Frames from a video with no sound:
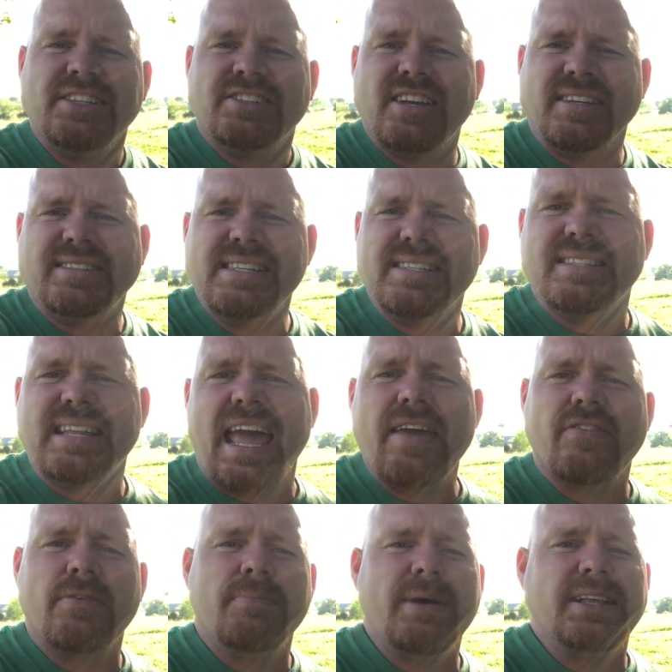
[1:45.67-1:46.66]
Just as
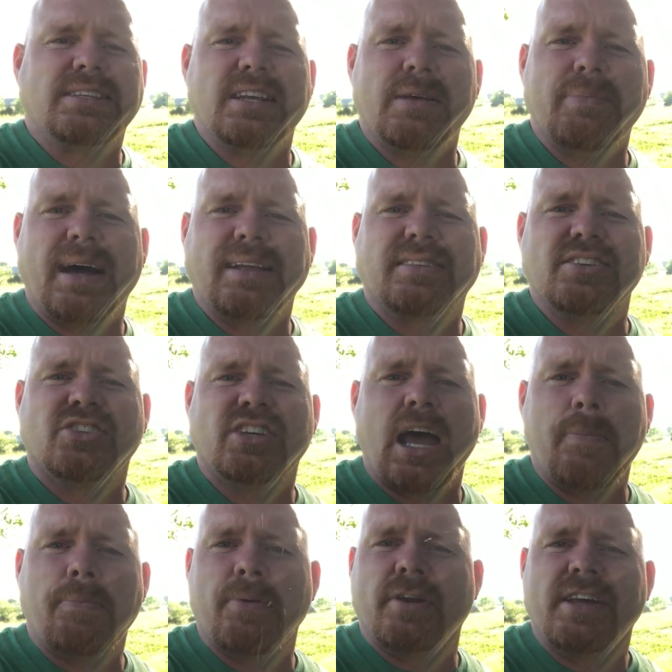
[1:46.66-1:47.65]
David mentioned about the
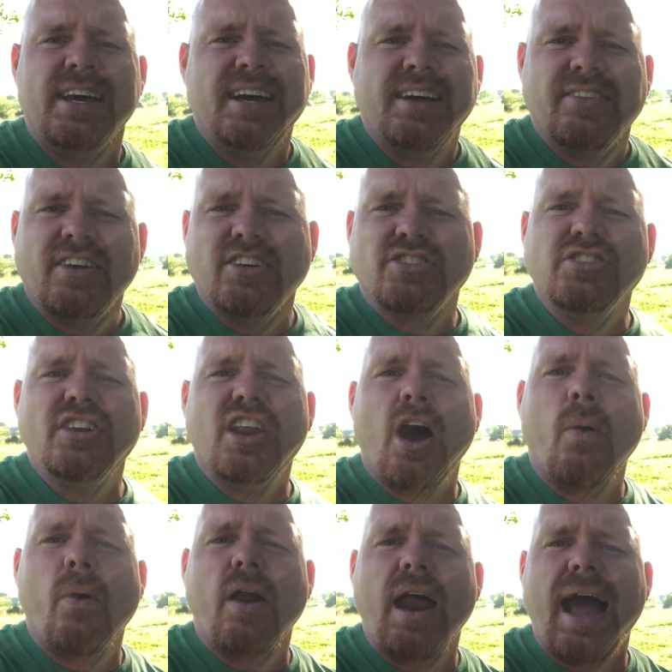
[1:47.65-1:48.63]
shepherd, there's
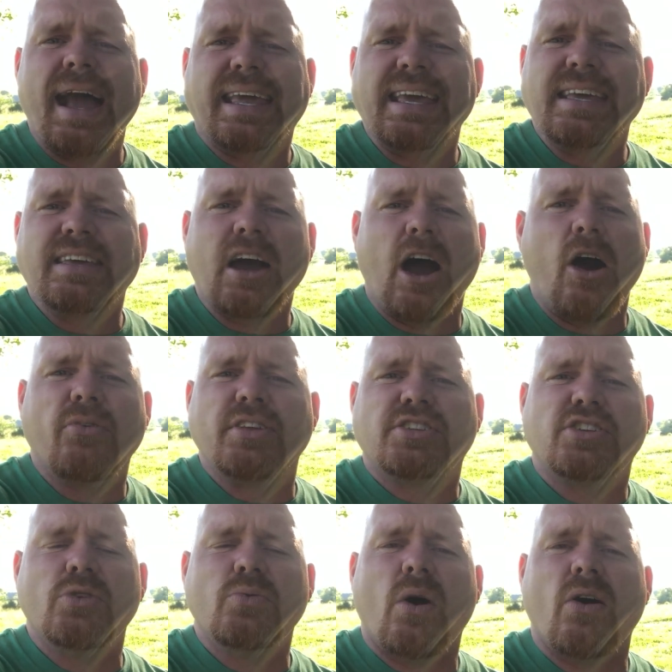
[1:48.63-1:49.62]
nowhere I can go
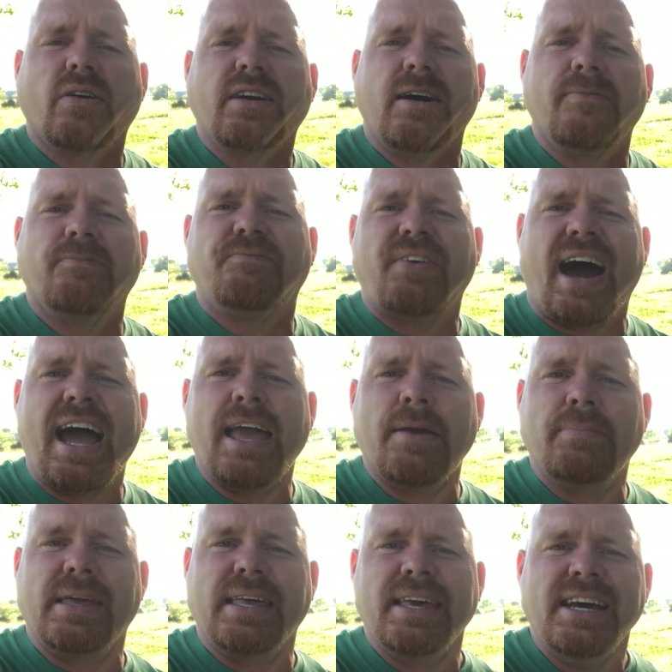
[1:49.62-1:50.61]
that you won't come
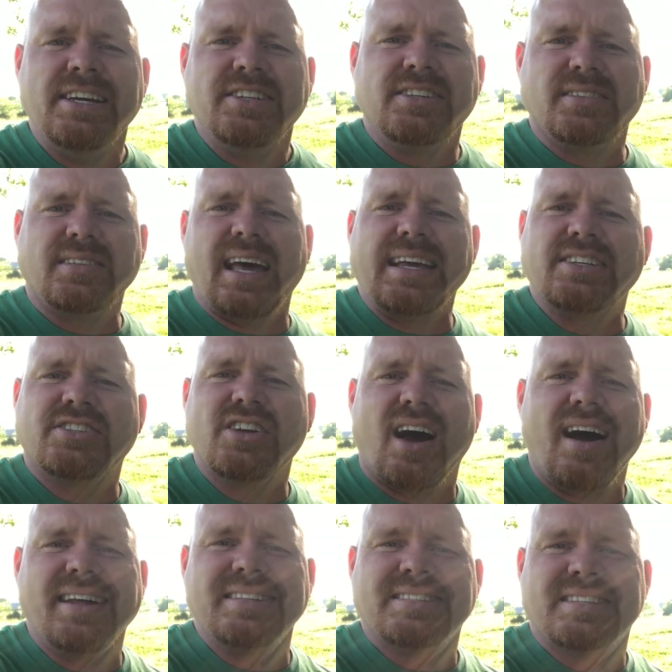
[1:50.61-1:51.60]
find me. Just like
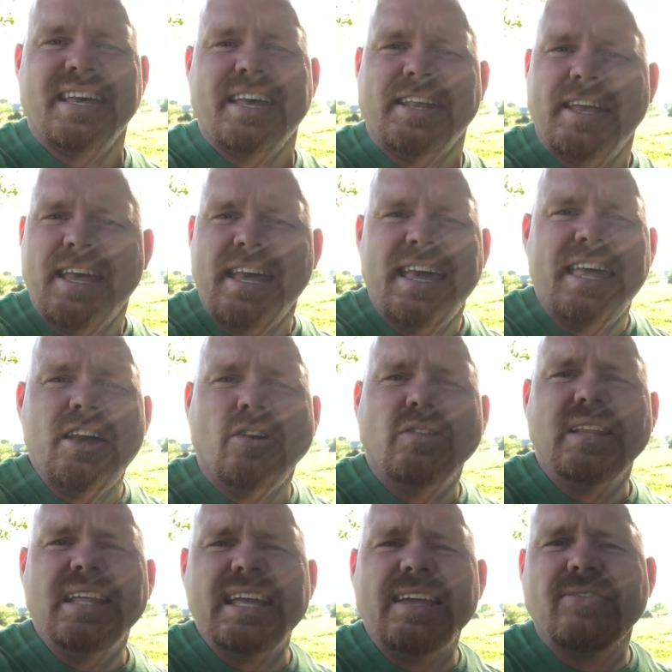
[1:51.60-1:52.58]
John said,
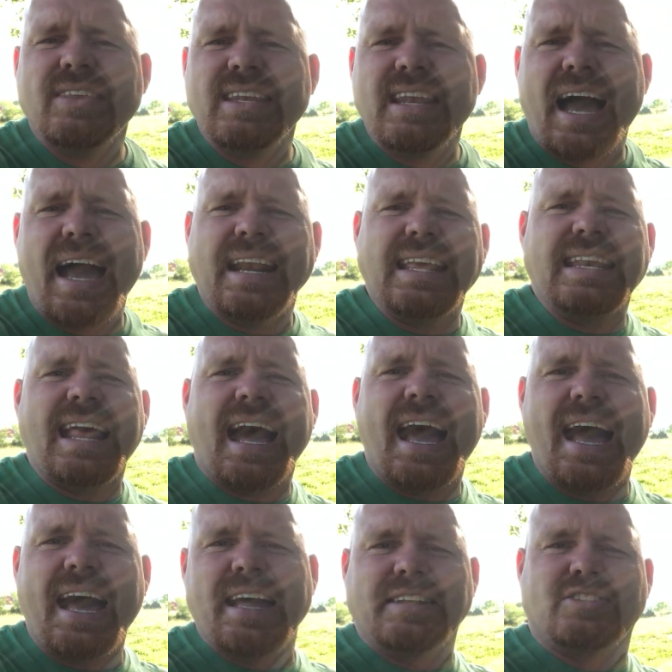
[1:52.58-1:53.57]
he'll leave the
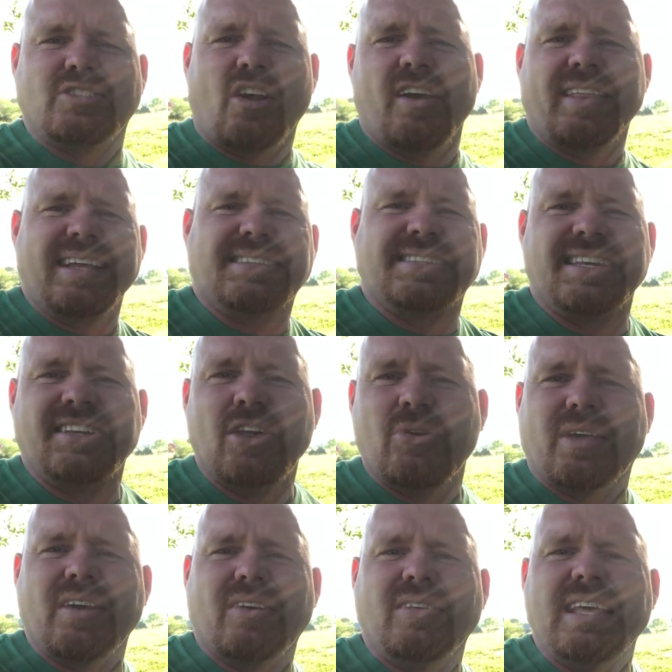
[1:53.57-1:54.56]
ninety-nine. Sorry, that's in
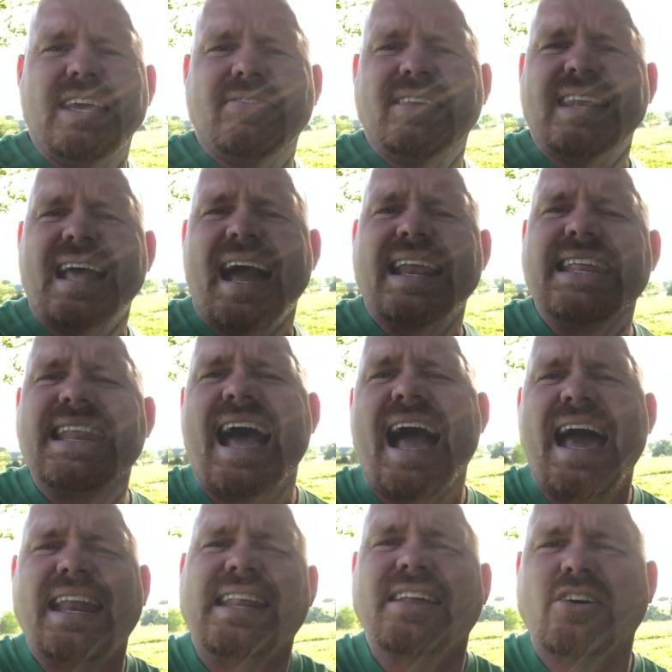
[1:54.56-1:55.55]
Luke. He'll leave the
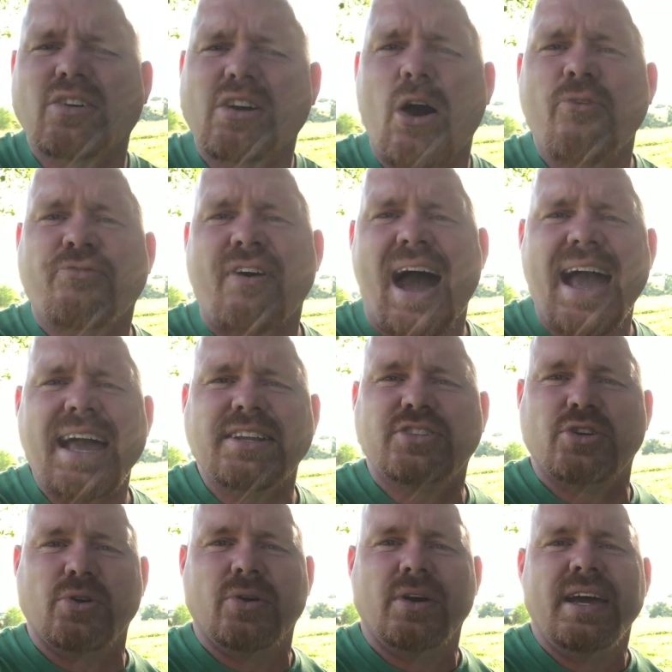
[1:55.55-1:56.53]
ninety-nine and he'll go
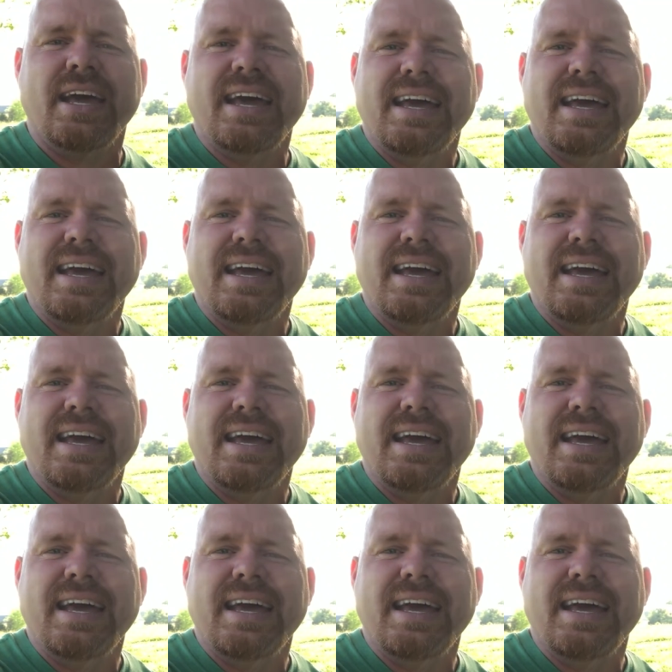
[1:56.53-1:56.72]
find you.